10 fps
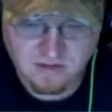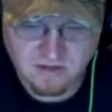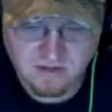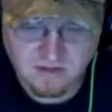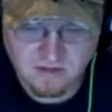
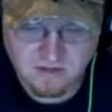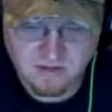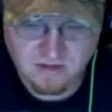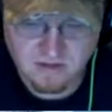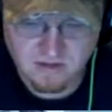
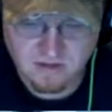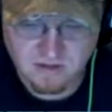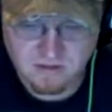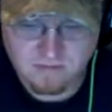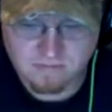
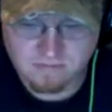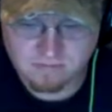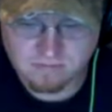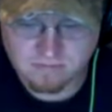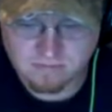
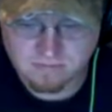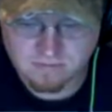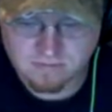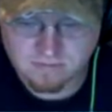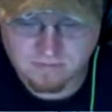
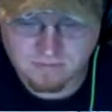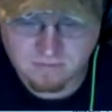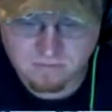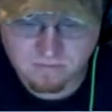(silence)